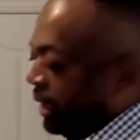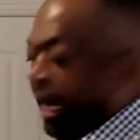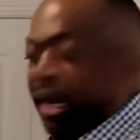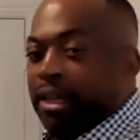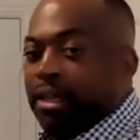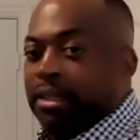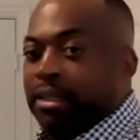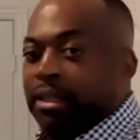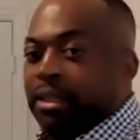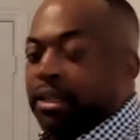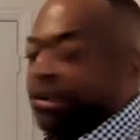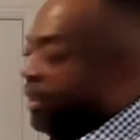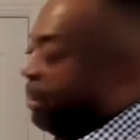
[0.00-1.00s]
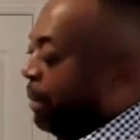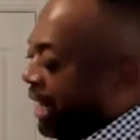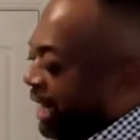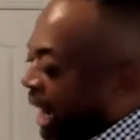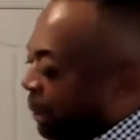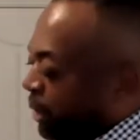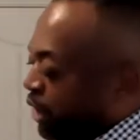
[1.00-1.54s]
okay, the money
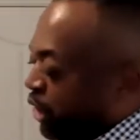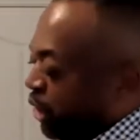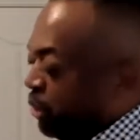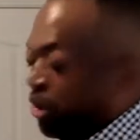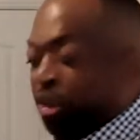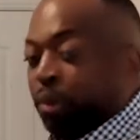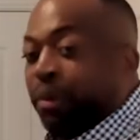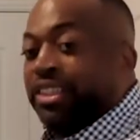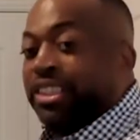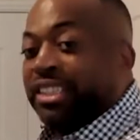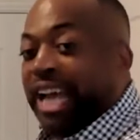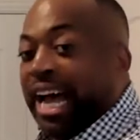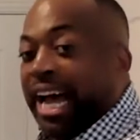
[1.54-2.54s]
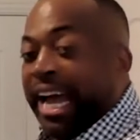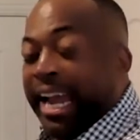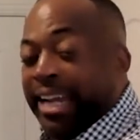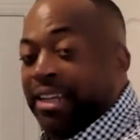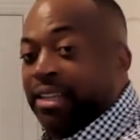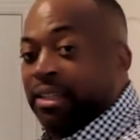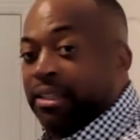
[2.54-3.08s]
that was used to
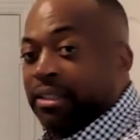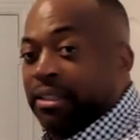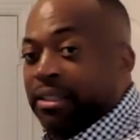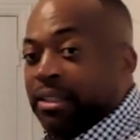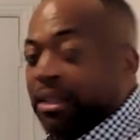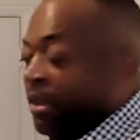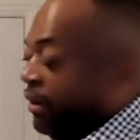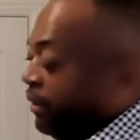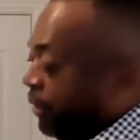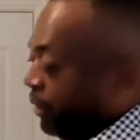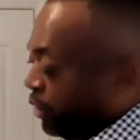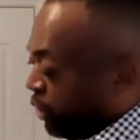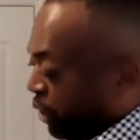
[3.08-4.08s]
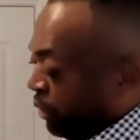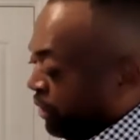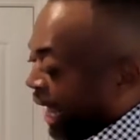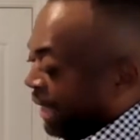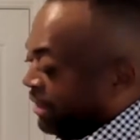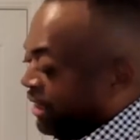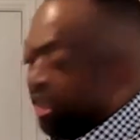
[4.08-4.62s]
assign to
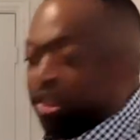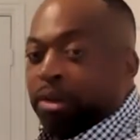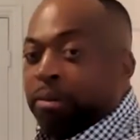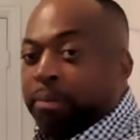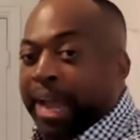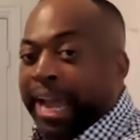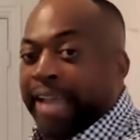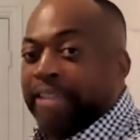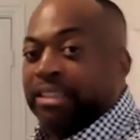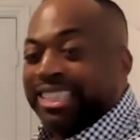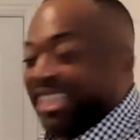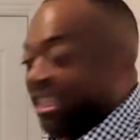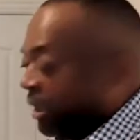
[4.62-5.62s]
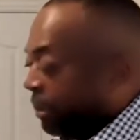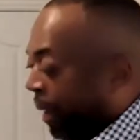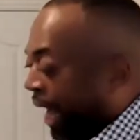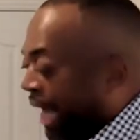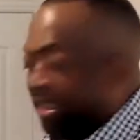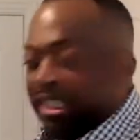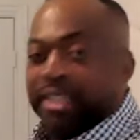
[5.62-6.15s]
that digital bank, the
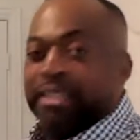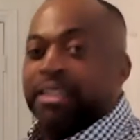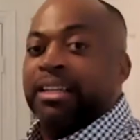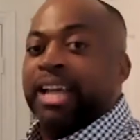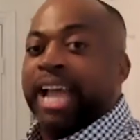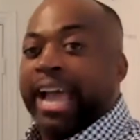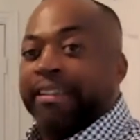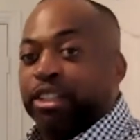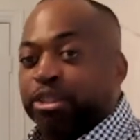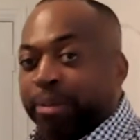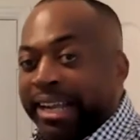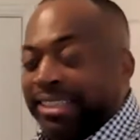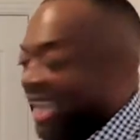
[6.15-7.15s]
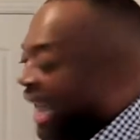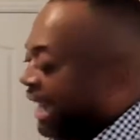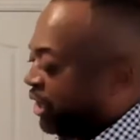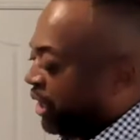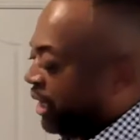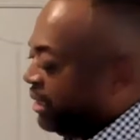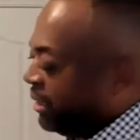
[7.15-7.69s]
deposit and the
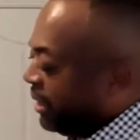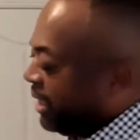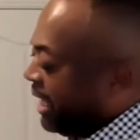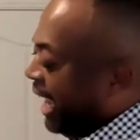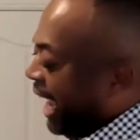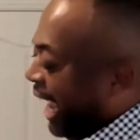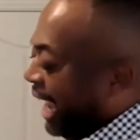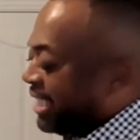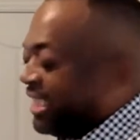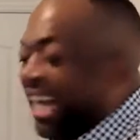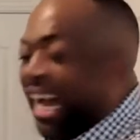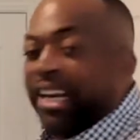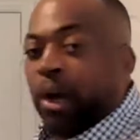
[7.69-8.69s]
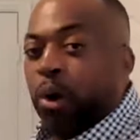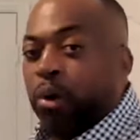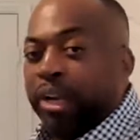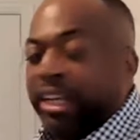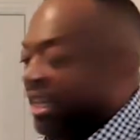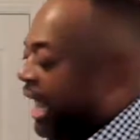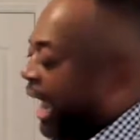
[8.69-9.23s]
transaction it's not
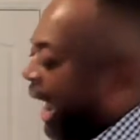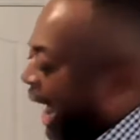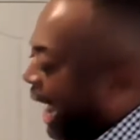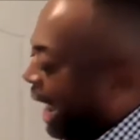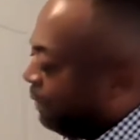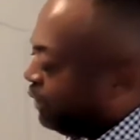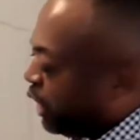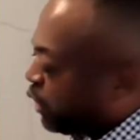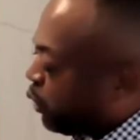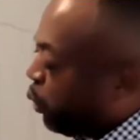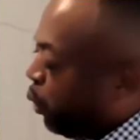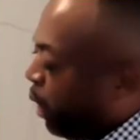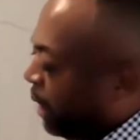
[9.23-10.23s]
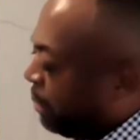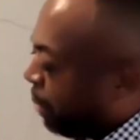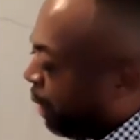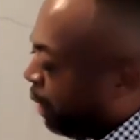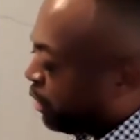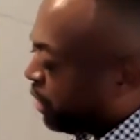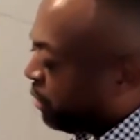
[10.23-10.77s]
only going to have just one
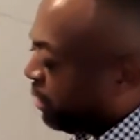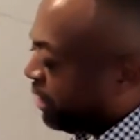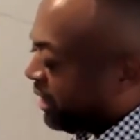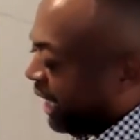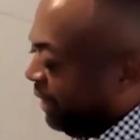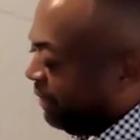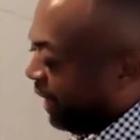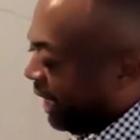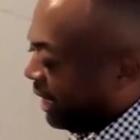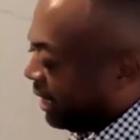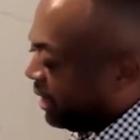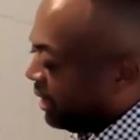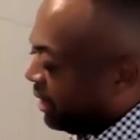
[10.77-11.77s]
person receiving,